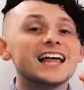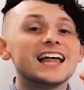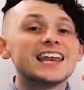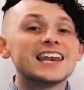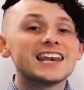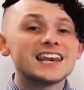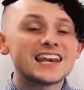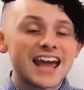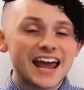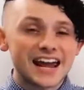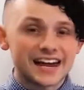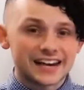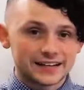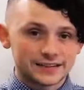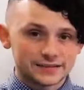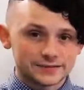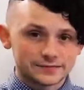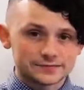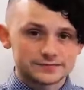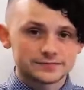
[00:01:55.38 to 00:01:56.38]
Nei.
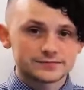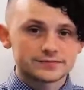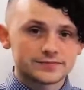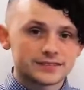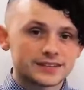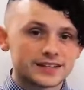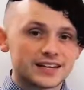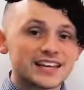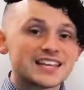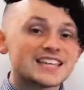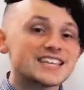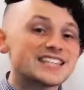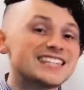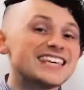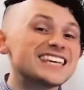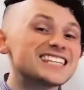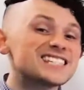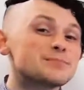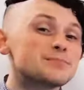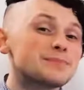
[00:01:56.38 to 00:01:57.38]

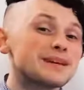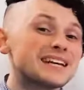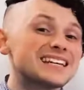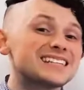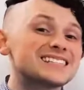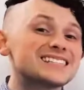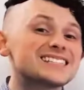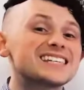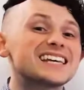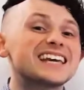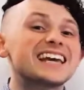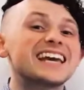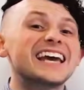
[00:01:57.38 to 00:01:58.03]
This means